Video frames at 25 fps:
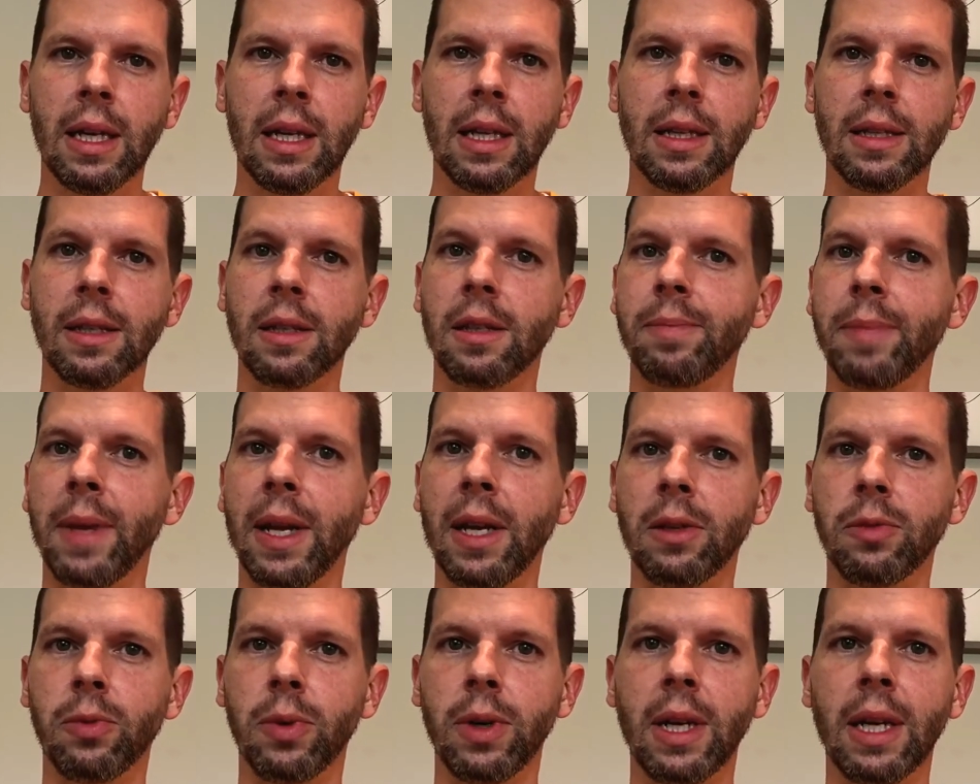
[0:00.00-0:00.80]
And this
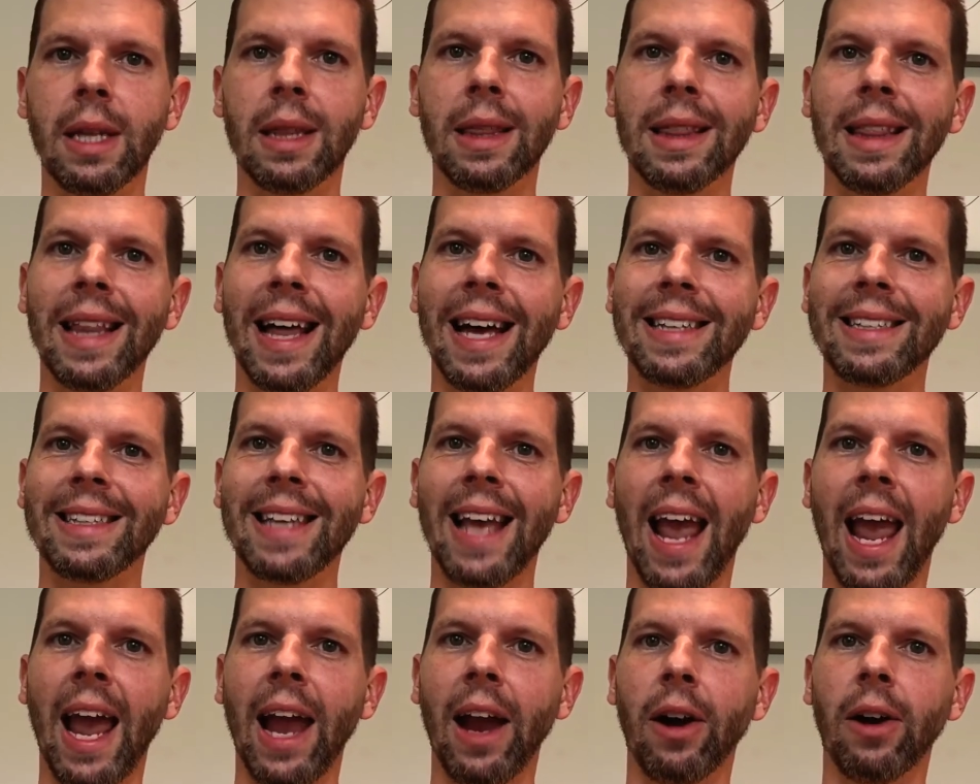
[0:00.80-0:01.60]
means we need less
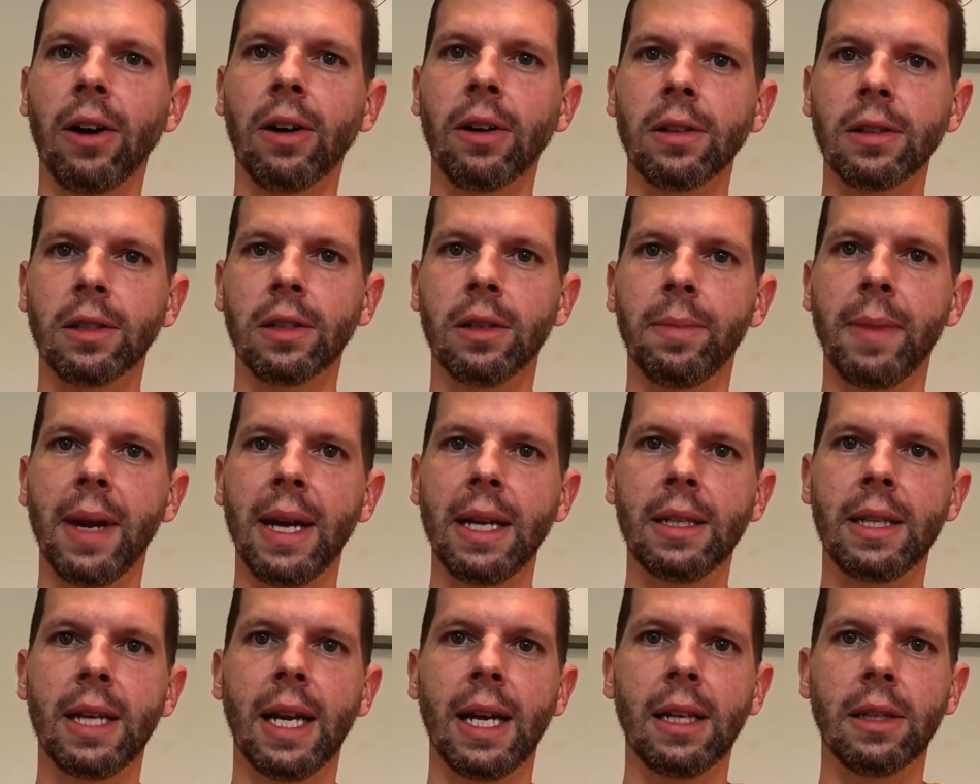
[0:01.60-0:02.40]
air to
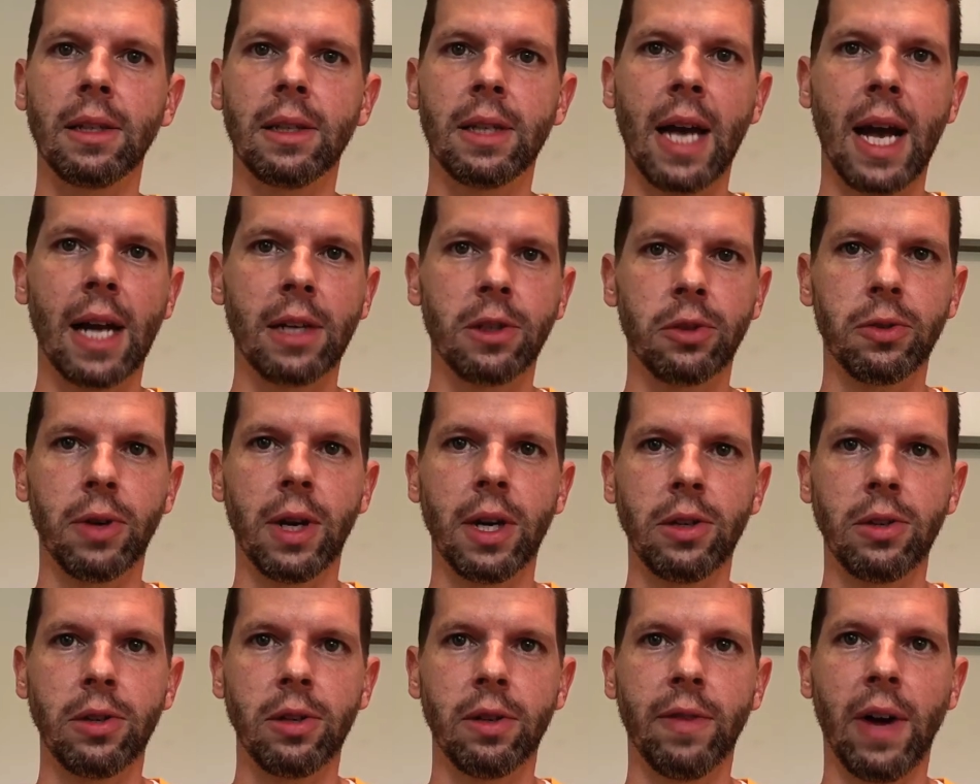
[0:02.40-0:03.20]
maintain
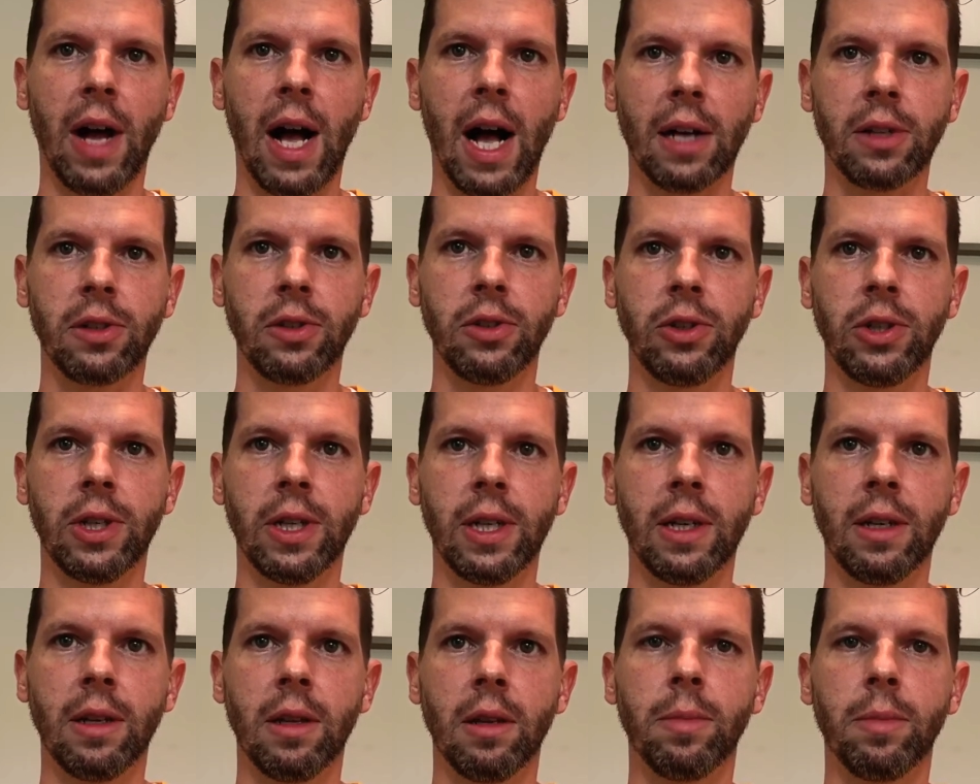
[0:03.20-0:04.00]
saturation of
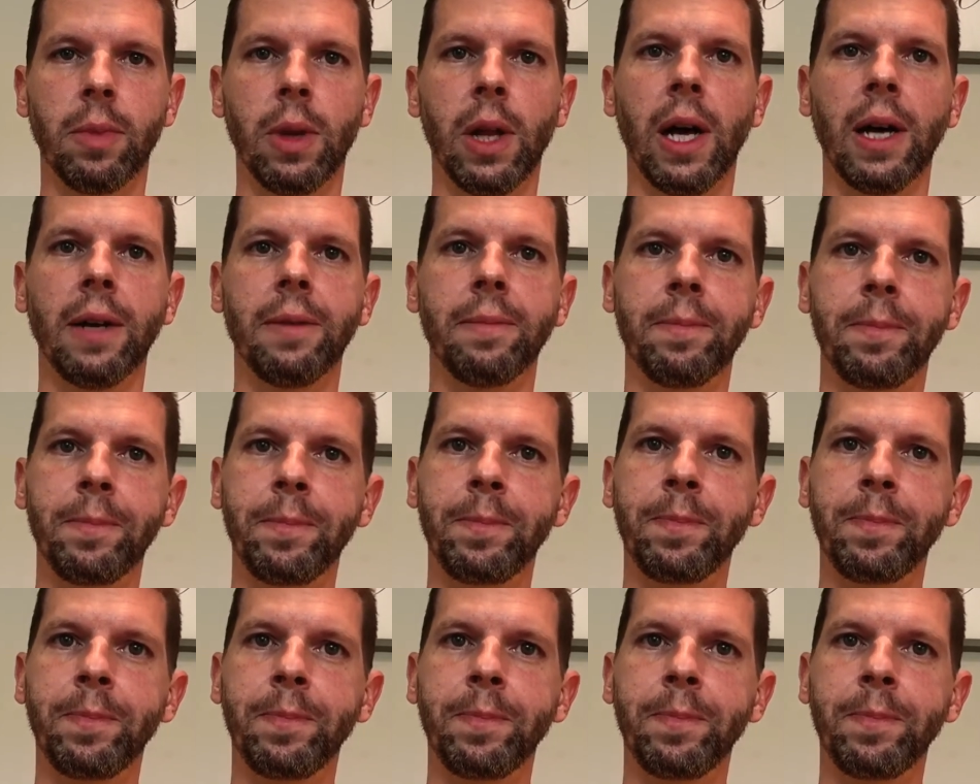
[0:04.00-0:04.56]
oxygen in the blood.